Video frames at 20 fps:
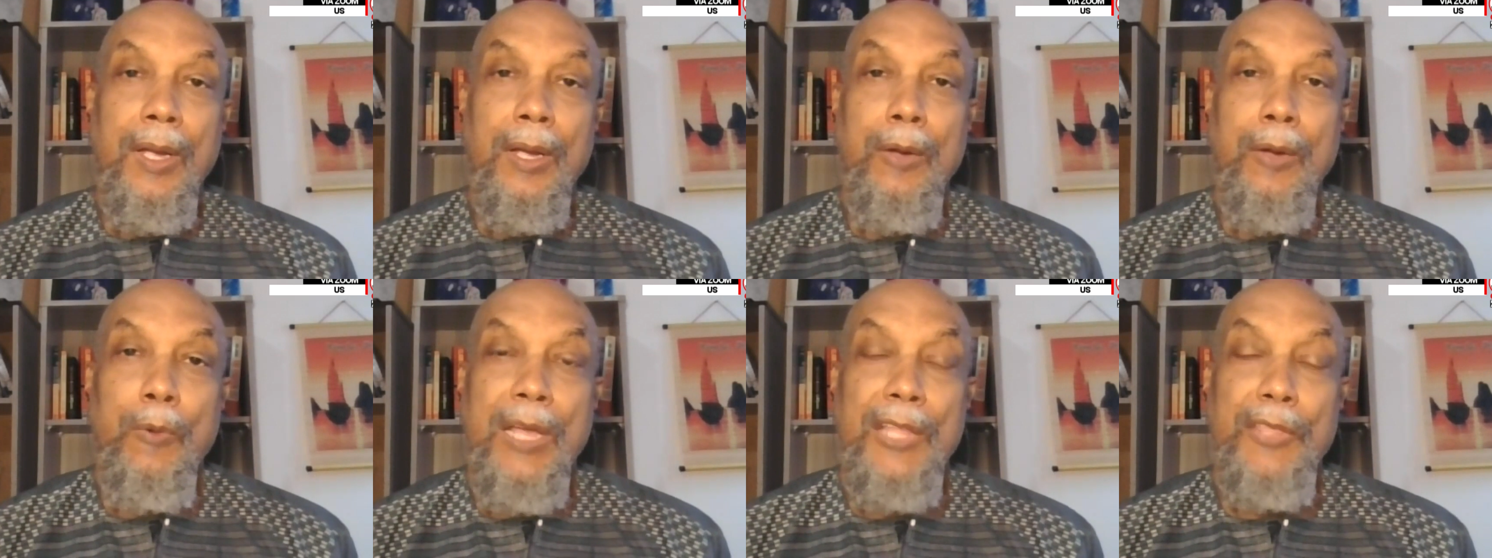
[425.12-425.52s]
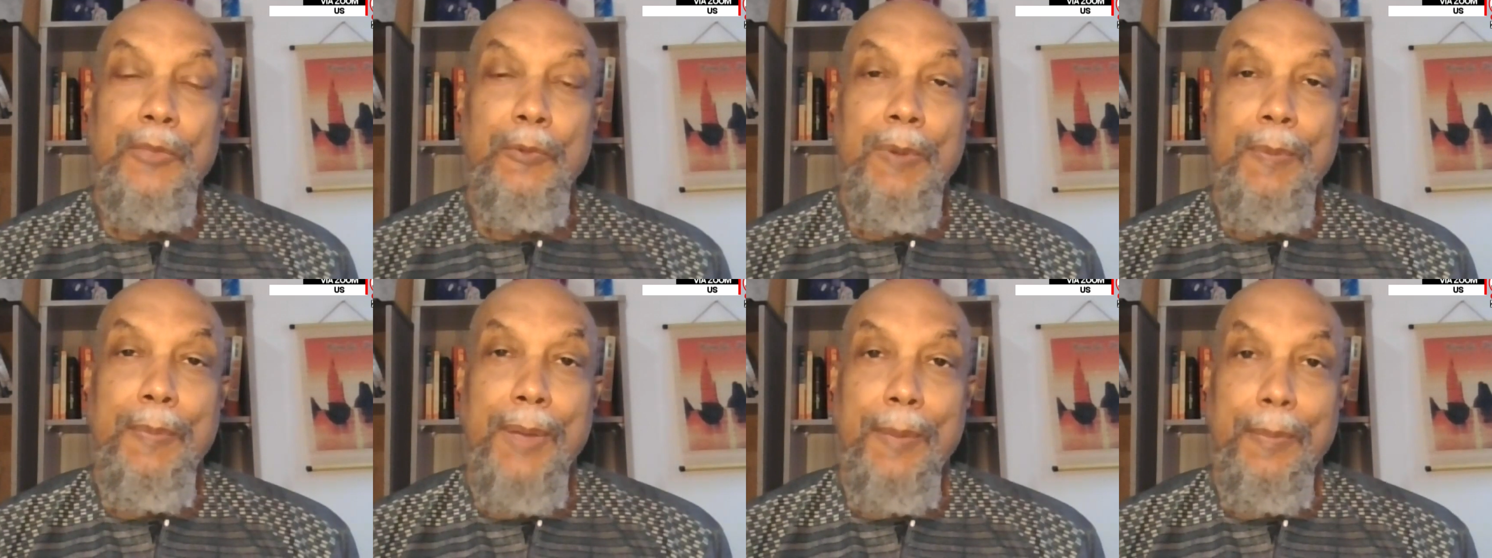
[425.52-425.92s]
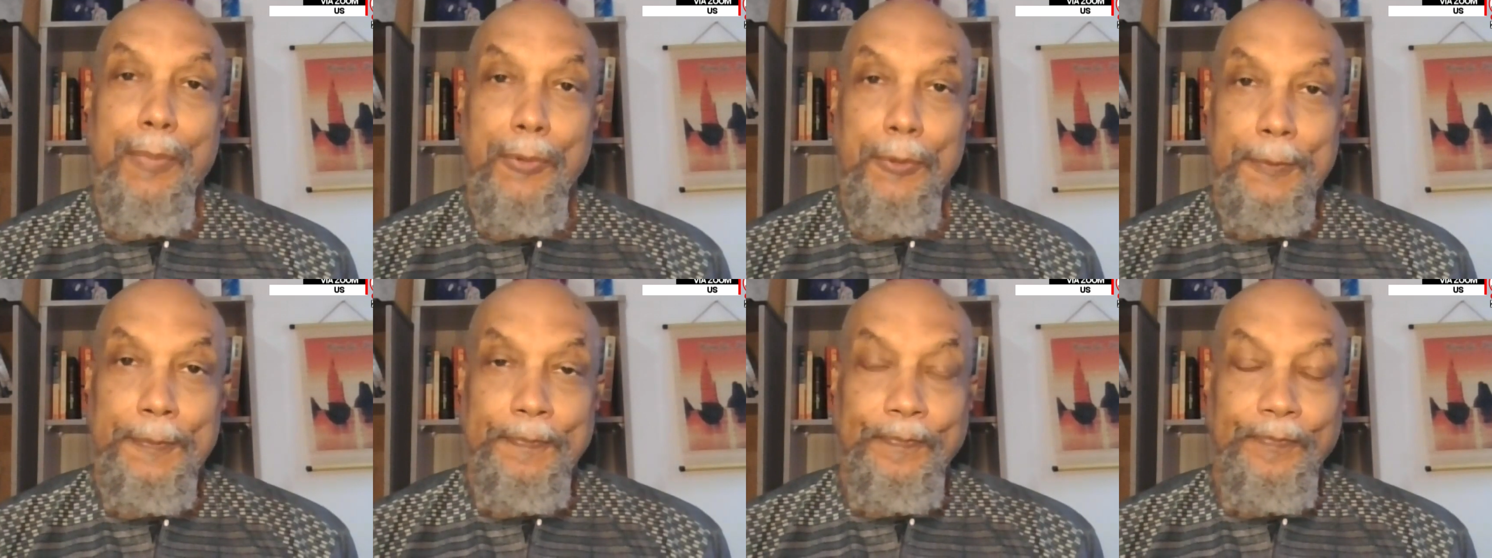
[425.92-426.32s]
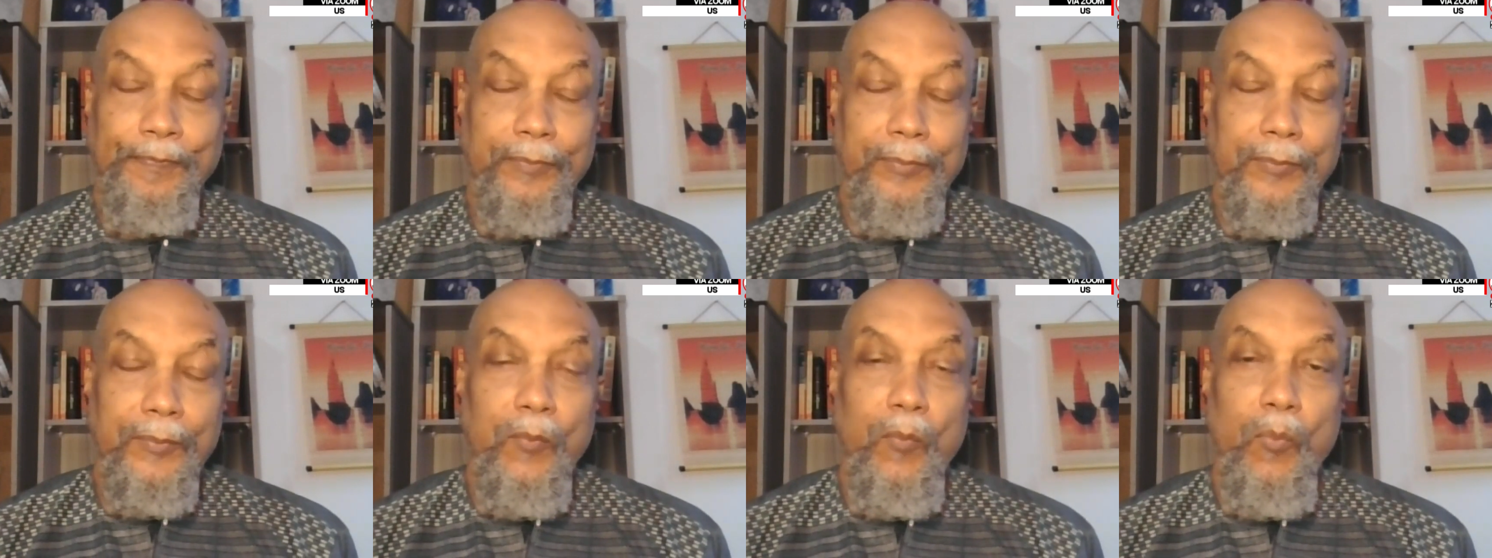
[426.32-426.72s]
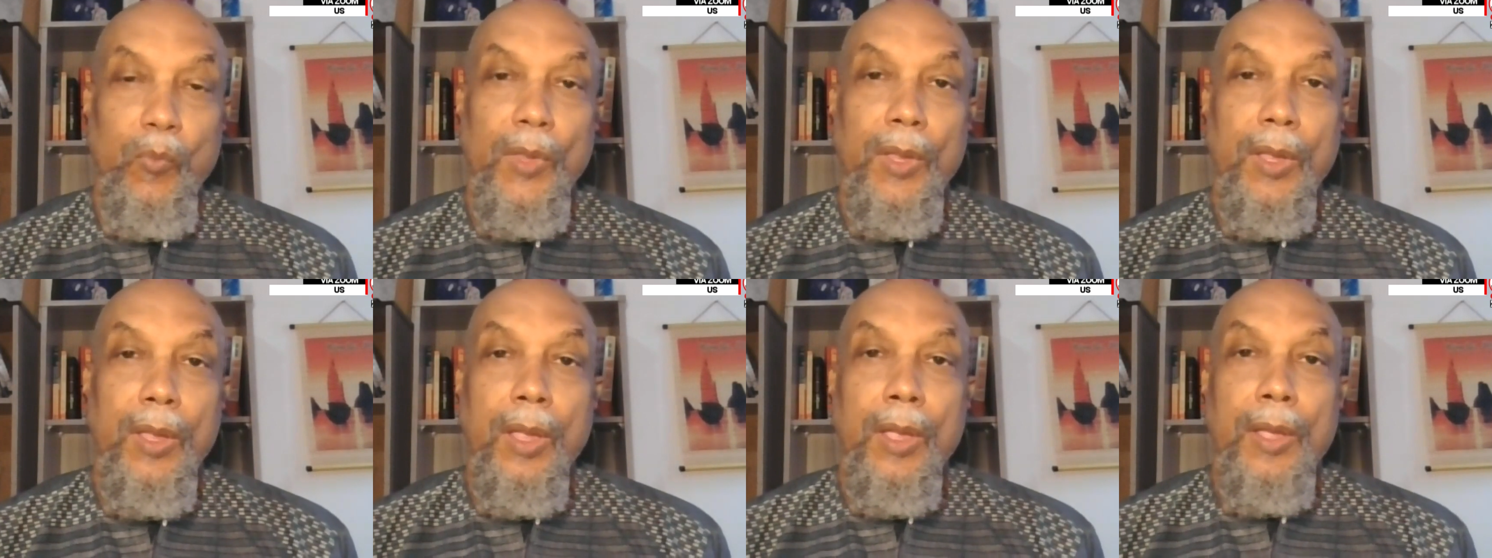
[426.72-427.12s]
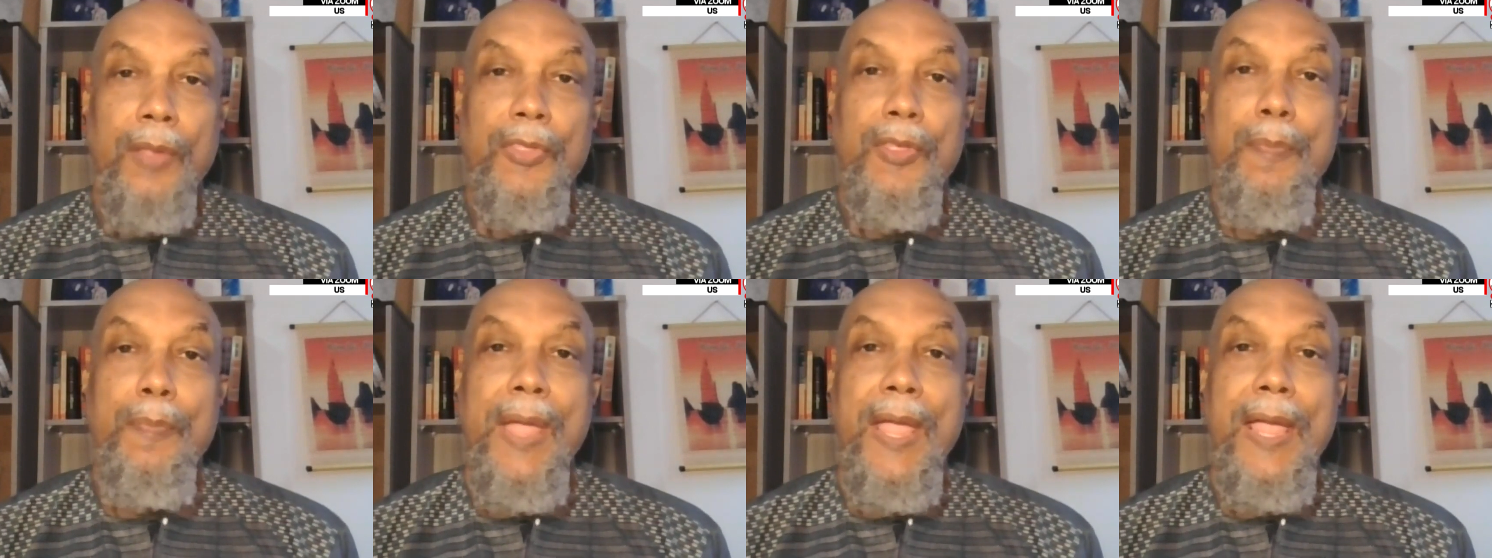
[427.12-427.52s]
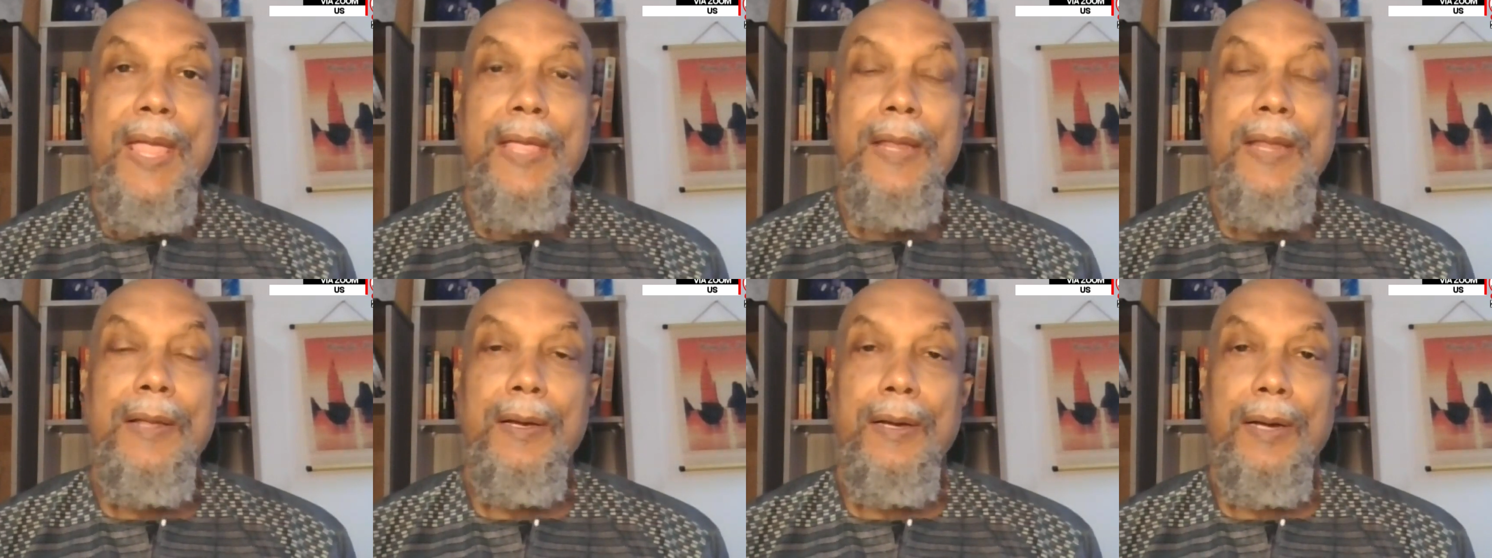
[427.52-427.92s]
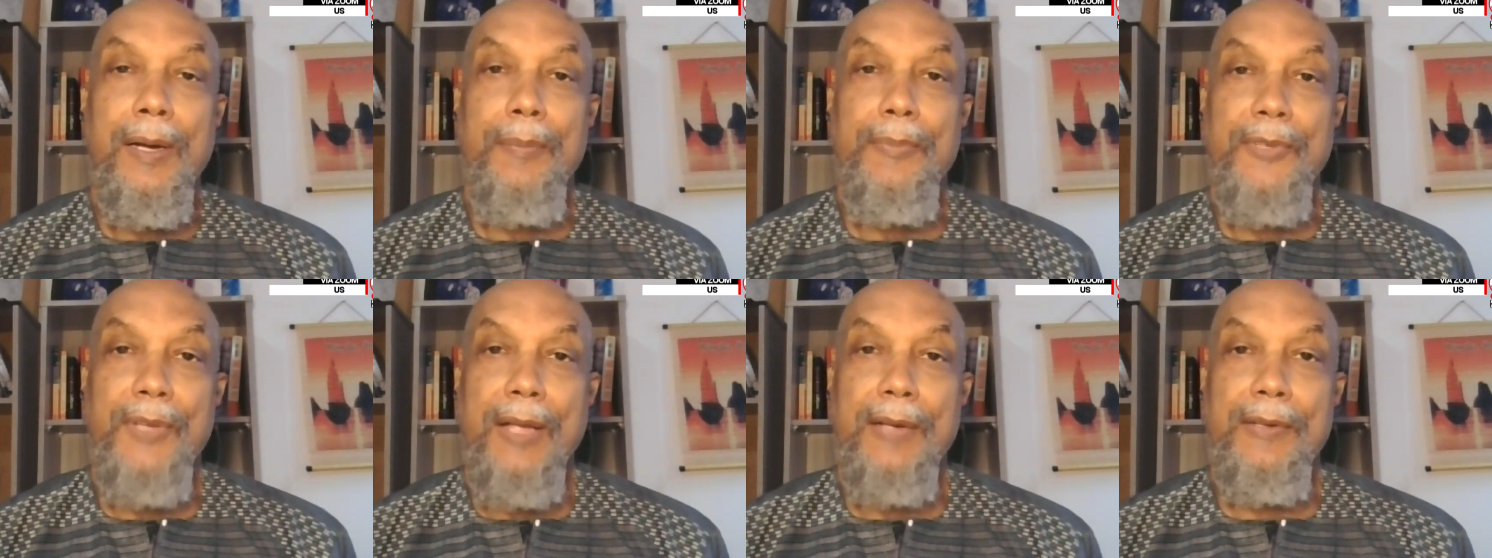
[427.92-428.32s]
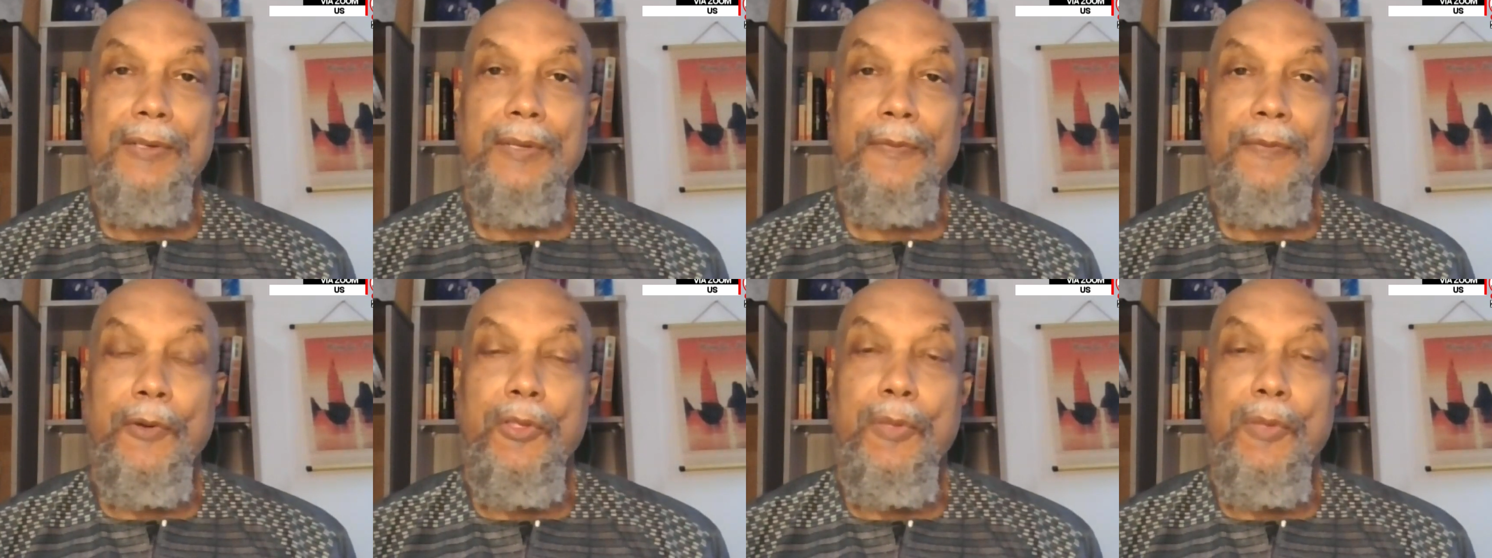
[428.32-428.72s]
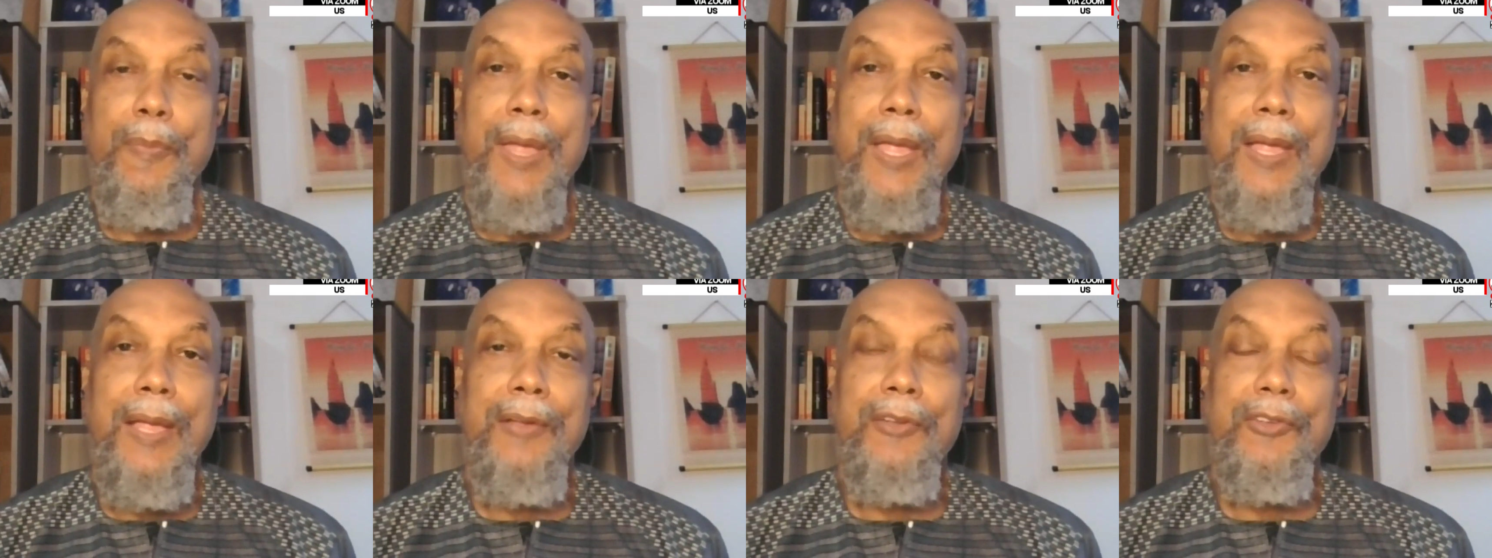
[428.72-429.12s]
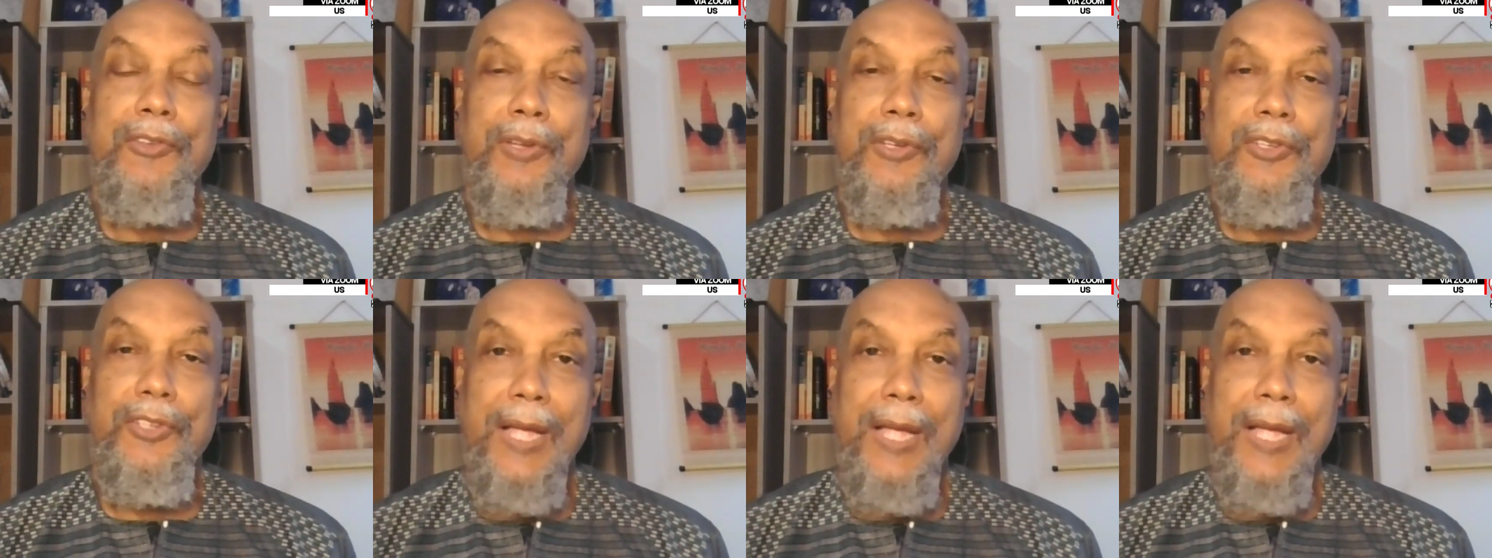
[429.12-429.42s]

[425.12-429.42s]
We have to remember the main objective or the main